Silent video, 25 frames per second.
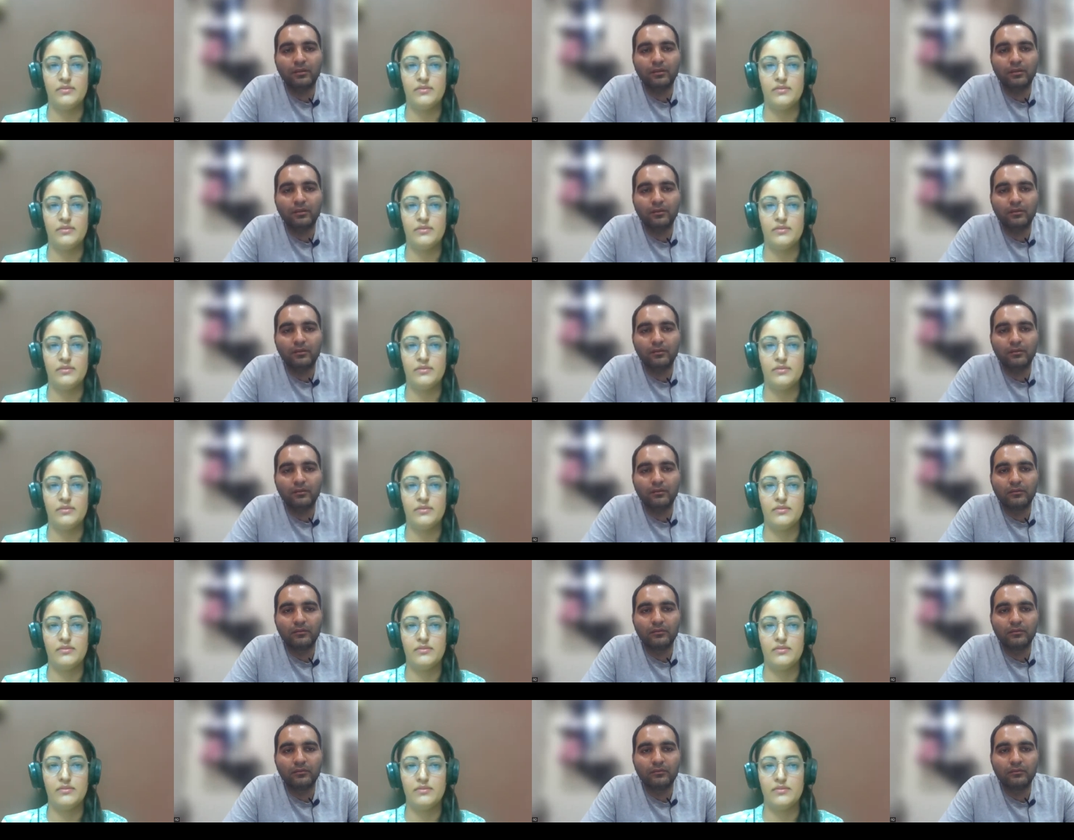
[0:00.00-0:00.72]

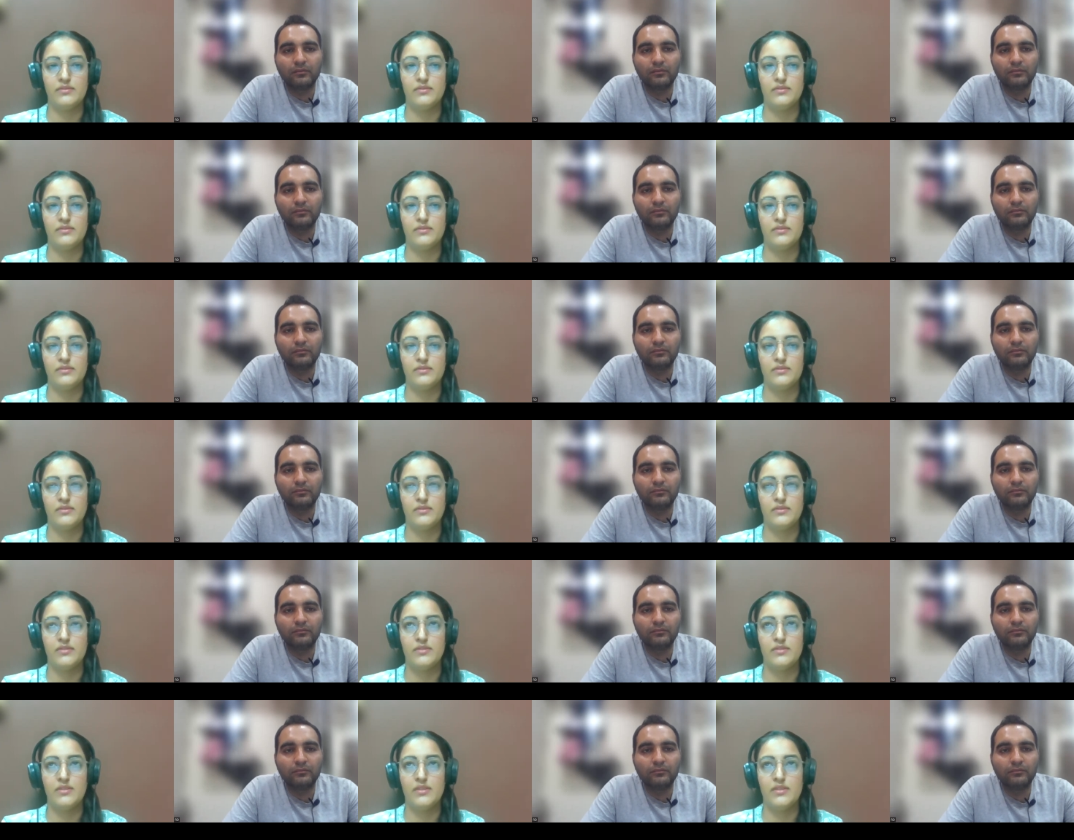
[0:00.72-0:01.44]

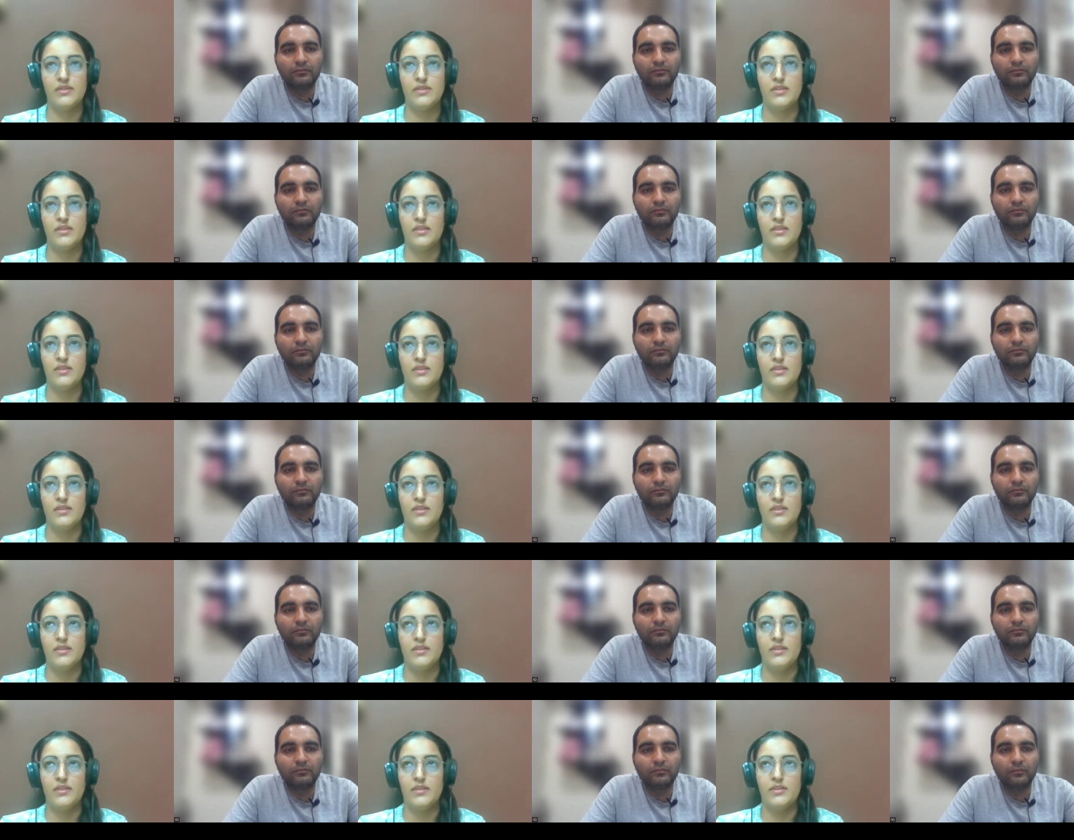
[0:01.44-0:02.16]

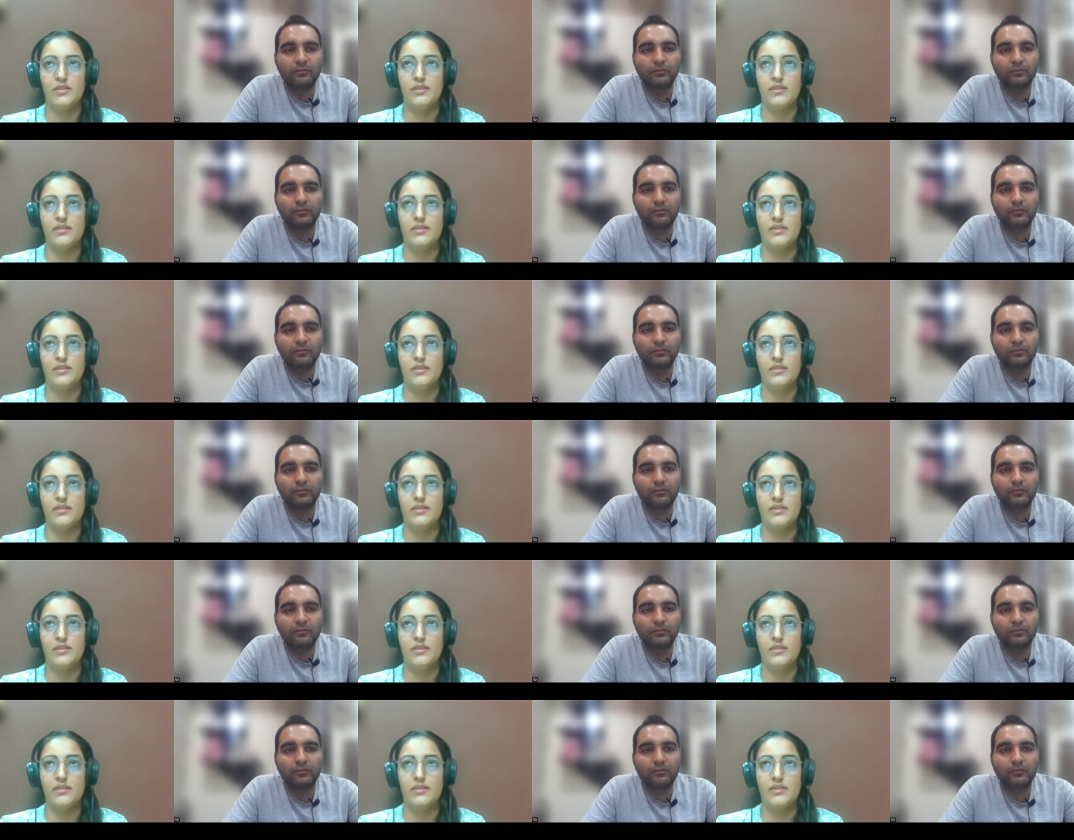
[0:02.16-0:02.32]
(no one is talking)